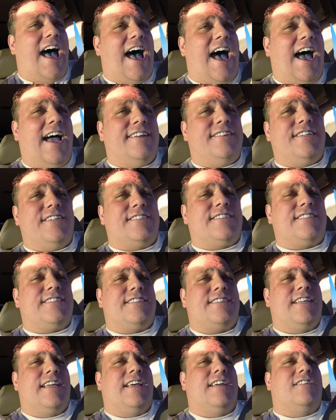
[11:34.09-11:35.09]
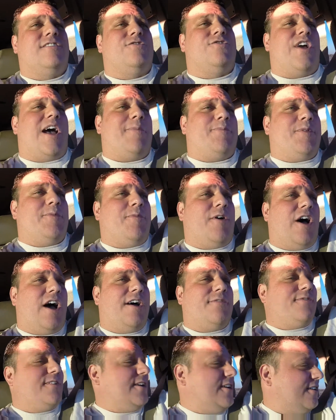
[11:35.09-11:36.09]
I just dropped him
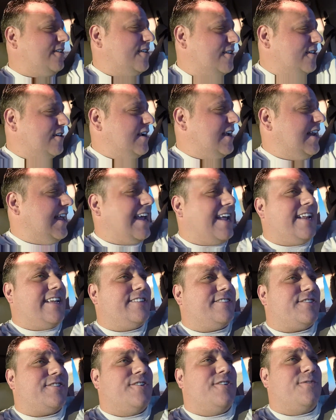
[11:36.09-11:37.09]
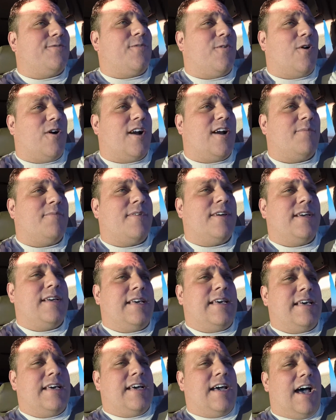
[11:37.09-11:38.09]
off here at 82 for
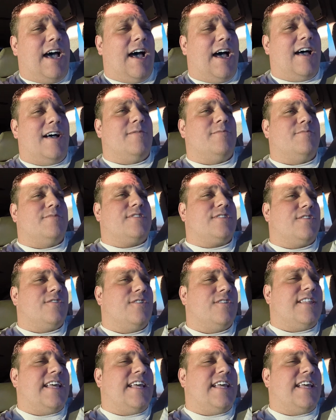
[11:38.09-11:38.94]
him, so